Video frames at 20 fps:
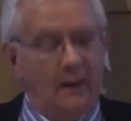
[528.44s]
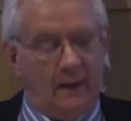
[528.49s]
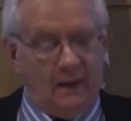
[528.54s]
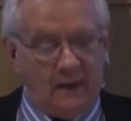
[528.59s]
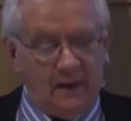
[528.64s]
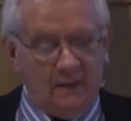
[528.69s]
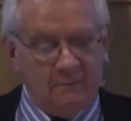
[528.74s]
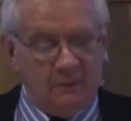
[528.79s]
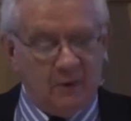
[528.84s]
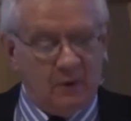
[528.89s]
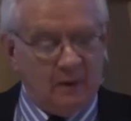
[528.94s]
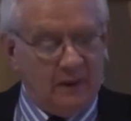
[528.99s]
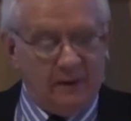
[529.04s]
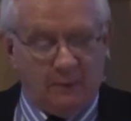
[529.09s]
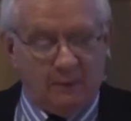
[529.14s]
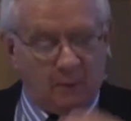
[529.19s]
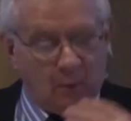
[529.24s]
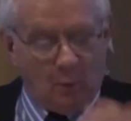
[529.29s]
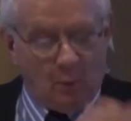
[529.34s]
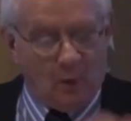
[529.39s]

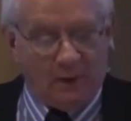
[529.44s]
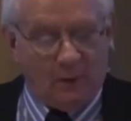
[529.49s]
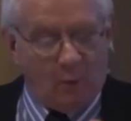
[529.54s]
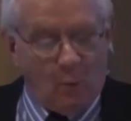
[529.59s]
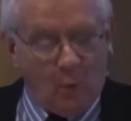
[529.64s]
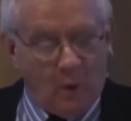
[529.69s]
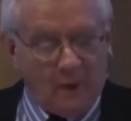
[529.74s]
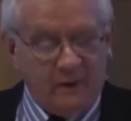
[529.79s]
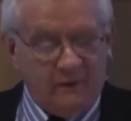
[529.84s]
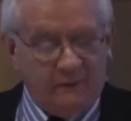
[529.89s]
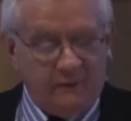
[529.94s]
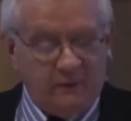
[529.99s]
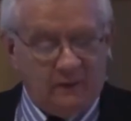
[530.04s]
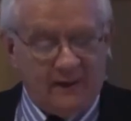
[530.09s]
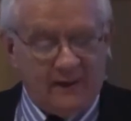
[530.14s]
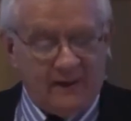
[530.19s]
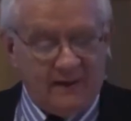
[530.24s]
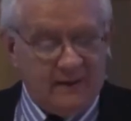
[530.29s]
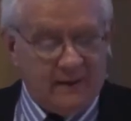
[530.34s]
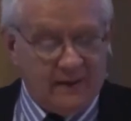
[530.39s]
Alhamdulillah, what a
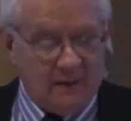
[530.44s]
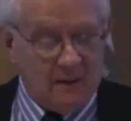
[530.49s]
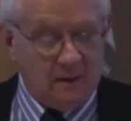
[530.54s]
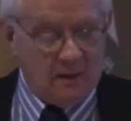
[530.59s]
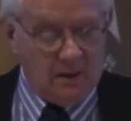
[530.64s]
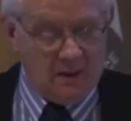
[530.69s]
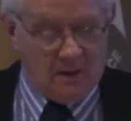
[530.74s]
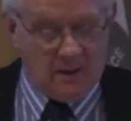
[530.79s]
wonderful idea.